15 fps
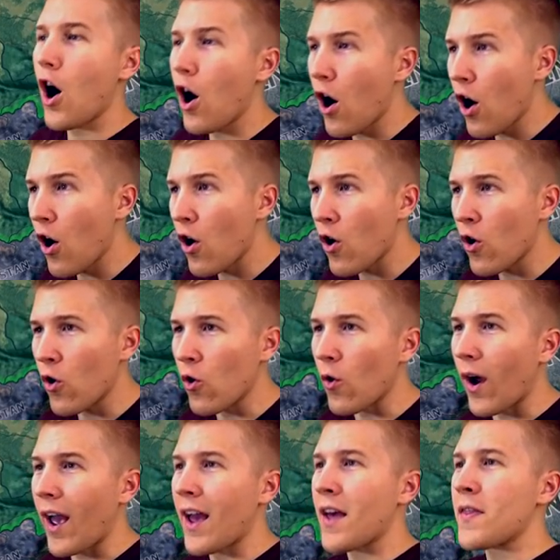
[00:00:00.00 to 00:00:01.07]

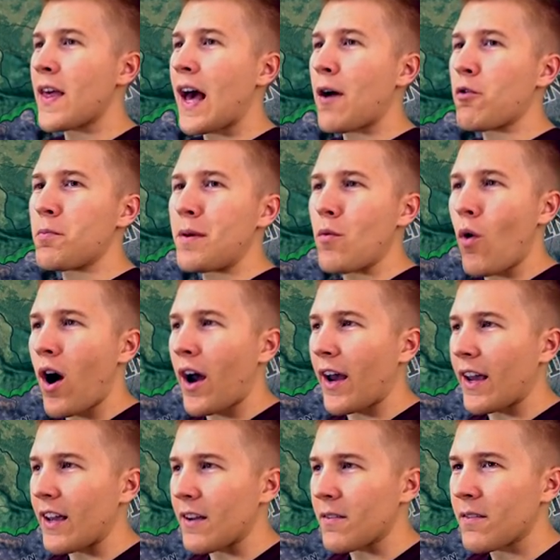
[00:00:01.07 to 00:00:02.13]
Oh, and that would be
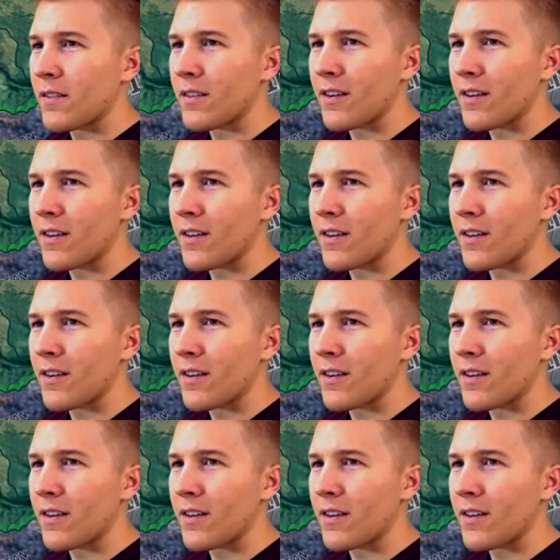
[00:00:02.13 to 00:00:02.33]
why.